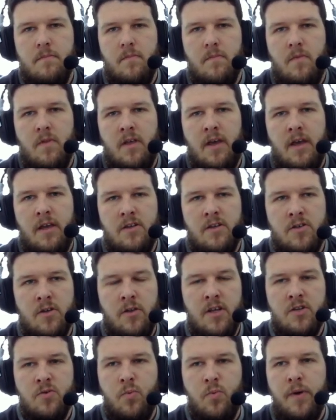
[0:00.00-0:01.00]
Okay, so
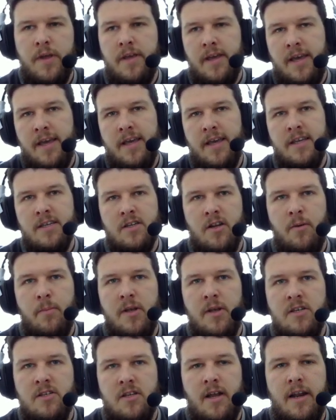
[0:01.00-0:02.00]
this week it is going to
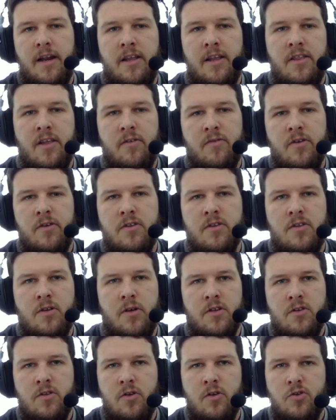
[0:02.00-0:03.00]
be slightly different, so
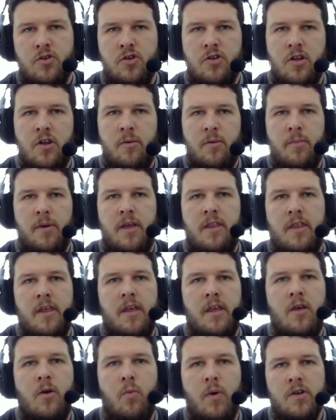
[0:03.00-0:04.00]
it's not just going to be
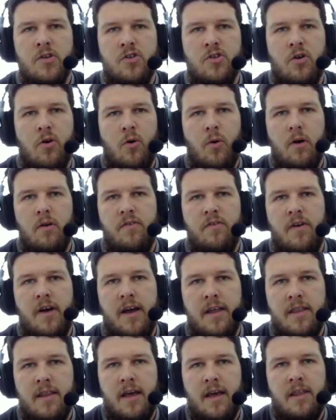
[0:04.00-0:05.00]
the one-shot
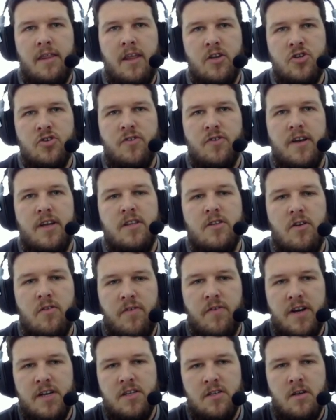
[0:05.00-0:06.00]
qualifying and then straight into the
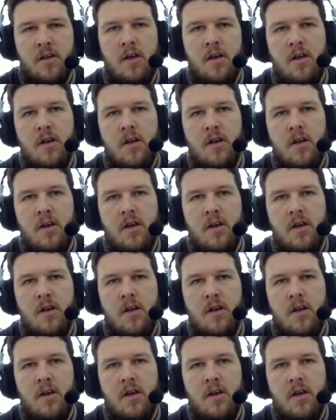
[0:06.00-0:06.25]
race.